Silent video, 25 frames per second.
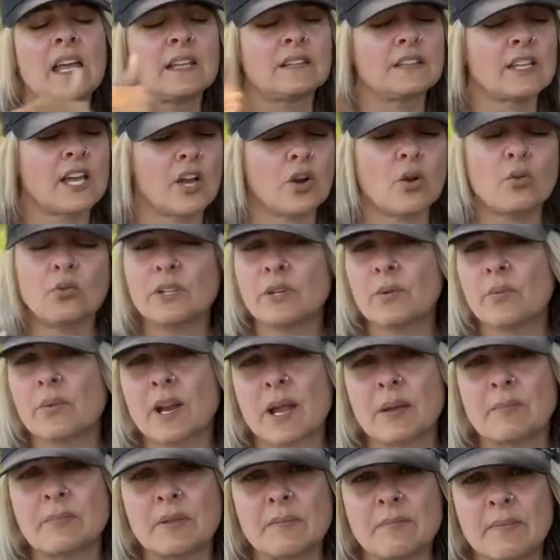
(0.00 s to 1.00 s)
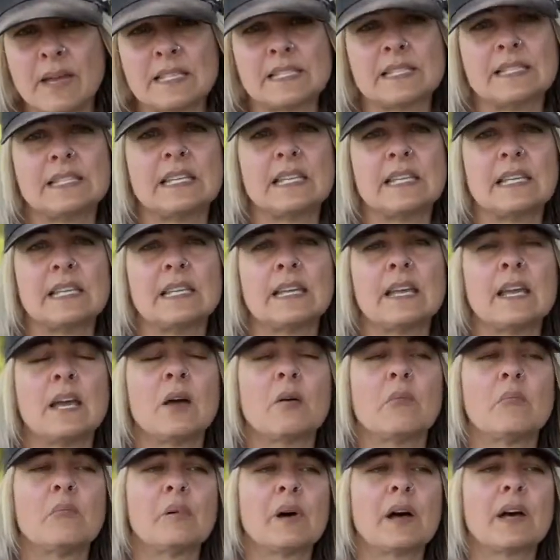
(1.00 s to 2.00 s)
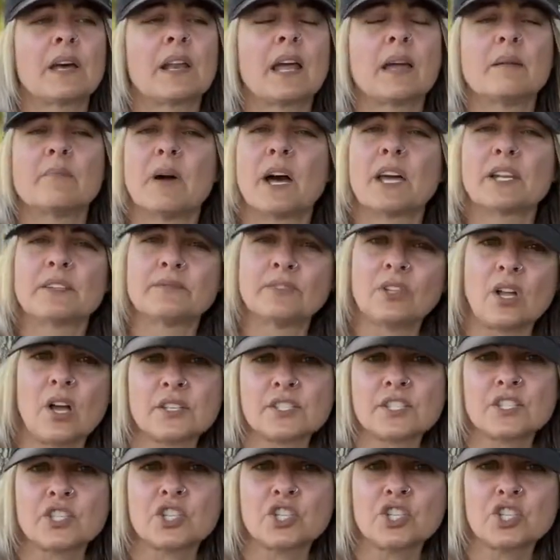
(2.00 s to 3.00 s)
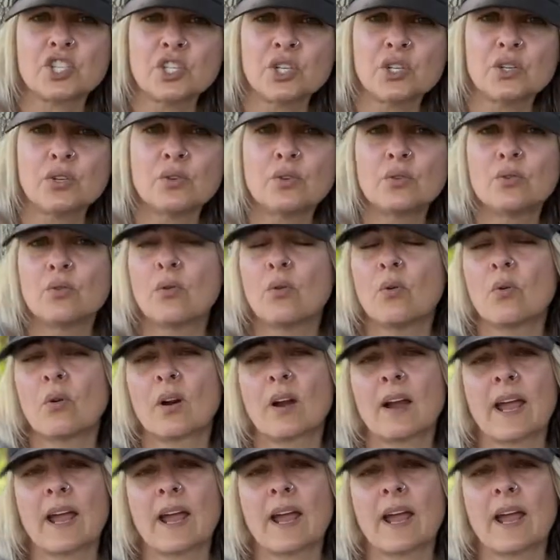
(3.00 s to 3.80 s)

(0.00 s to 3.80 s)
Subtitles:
not only would I be messy, but I might have lost a shoe or